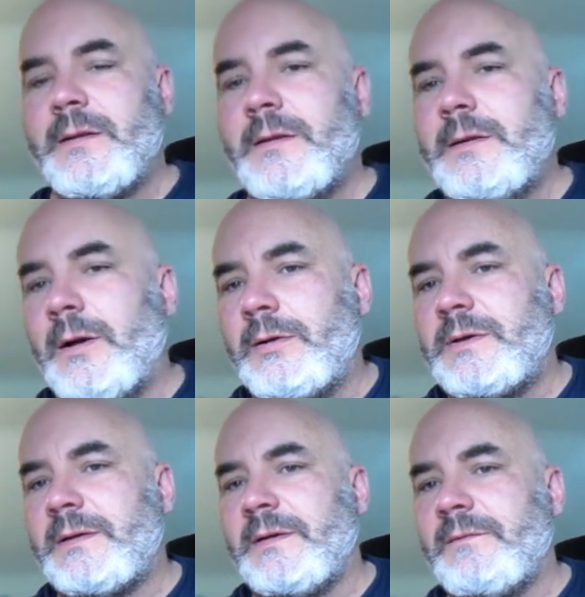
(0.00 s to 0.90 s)
you know,
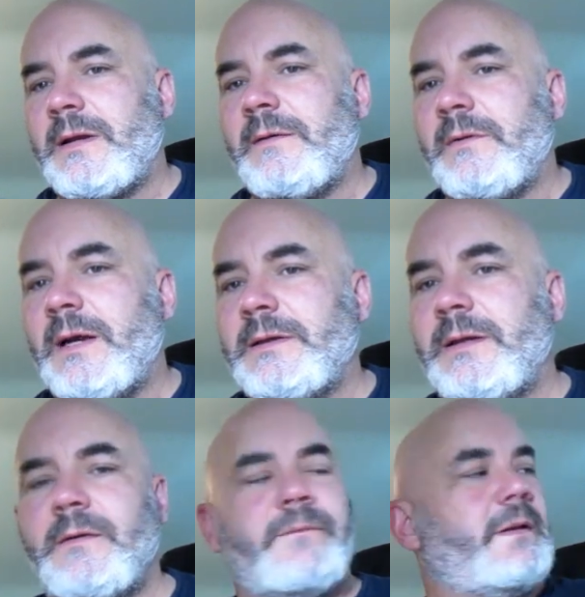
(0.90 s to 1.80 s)
just to give you kind of an
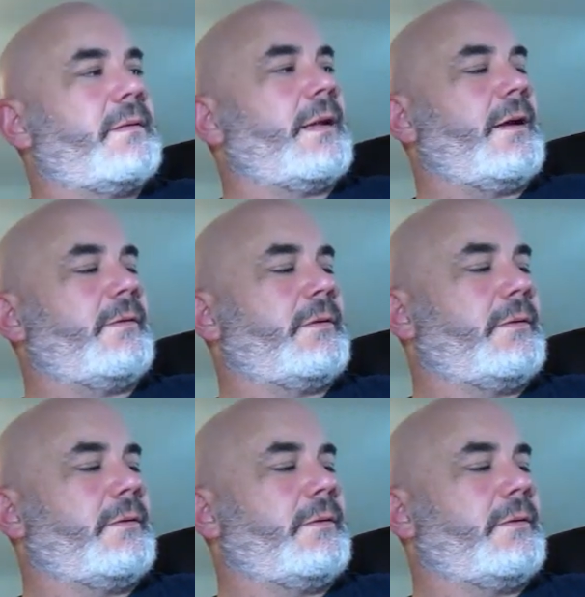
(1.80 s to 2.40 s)
idea of the sound.